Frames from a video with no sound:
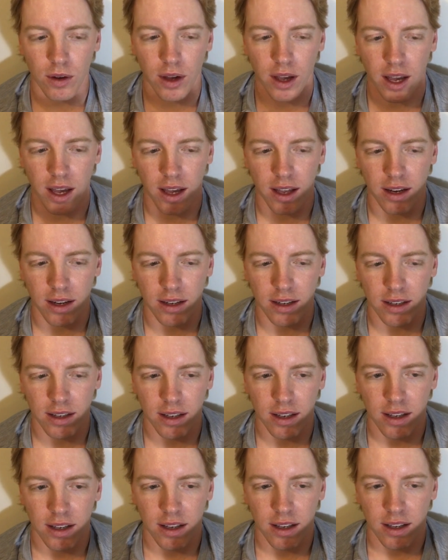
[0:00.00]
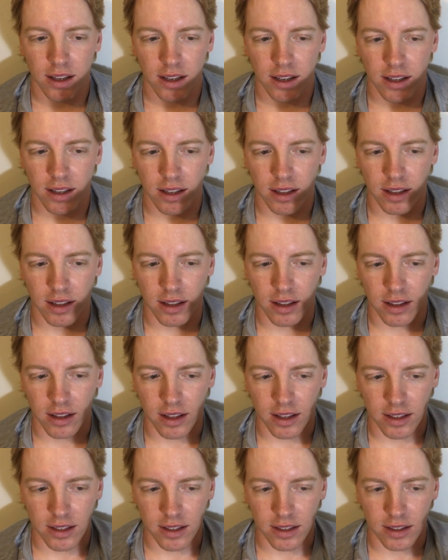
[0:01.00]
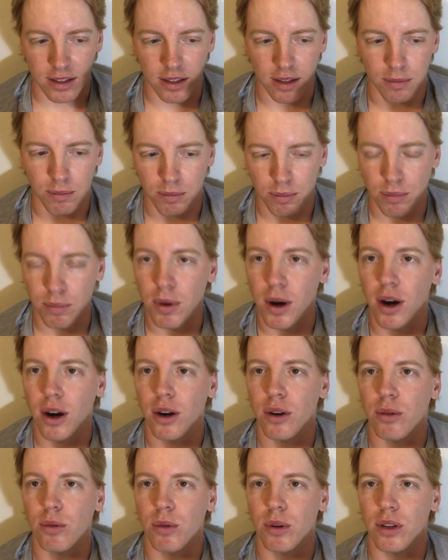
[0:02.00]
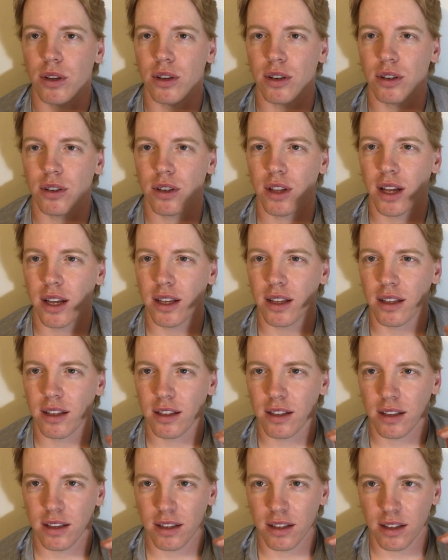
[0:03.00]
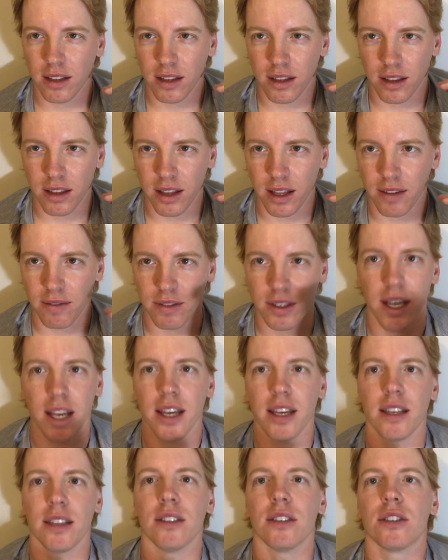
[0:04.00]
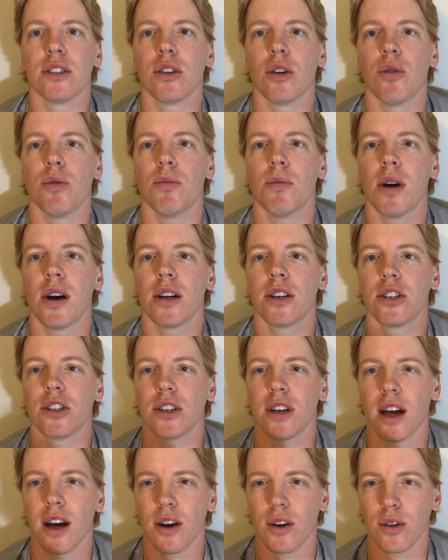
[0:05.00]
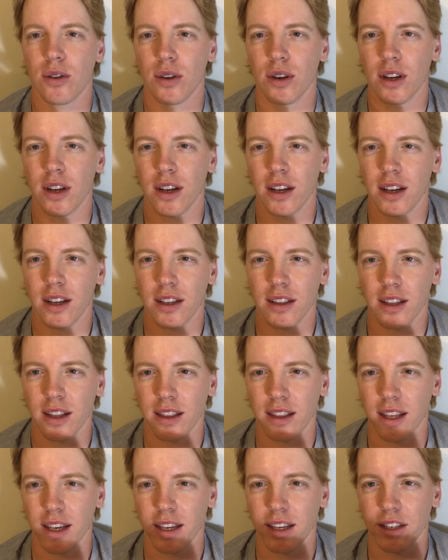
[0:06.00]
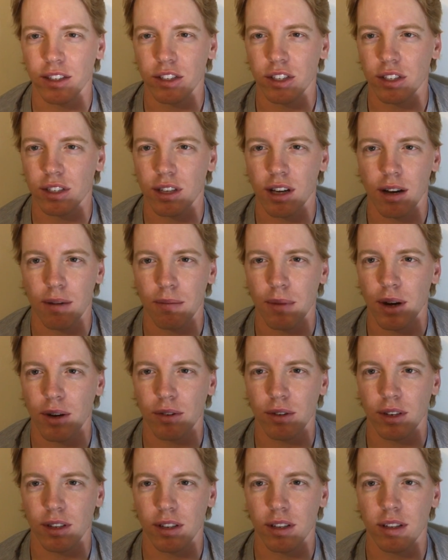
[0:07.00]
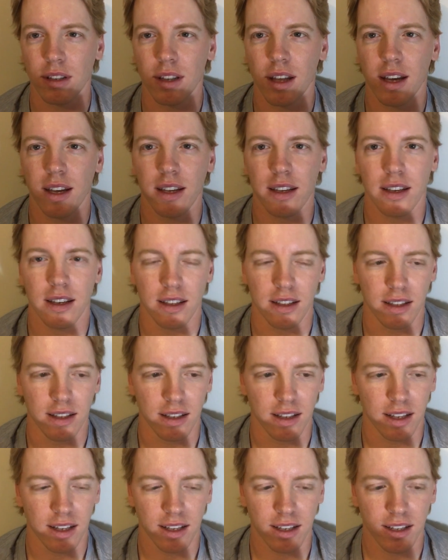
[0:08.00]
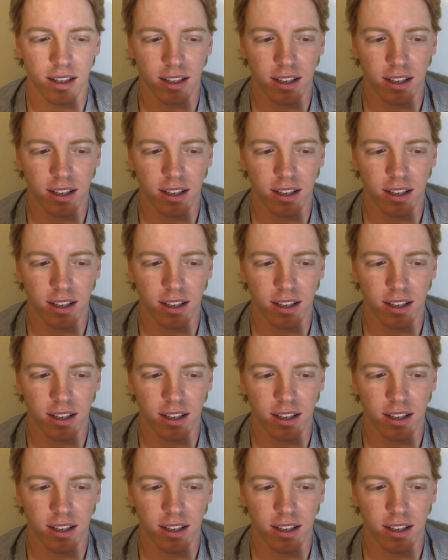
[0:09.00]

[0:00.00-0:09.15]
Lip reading: And this is the part where they're like, they've taken so much now that they can just come out into the light, and like